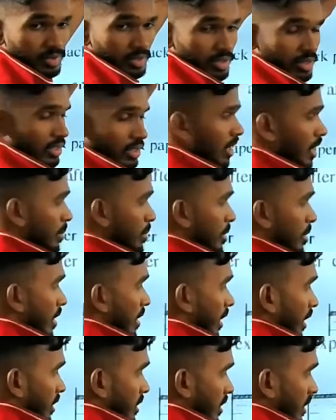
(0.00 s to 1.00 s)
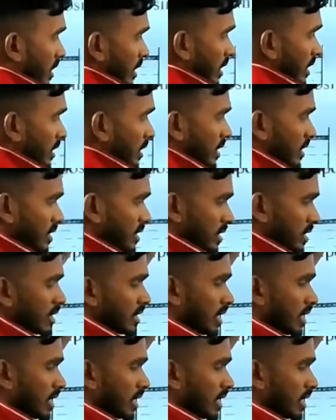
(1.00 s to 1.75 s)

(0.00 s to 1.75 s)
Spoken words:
Carbon dioxide increases.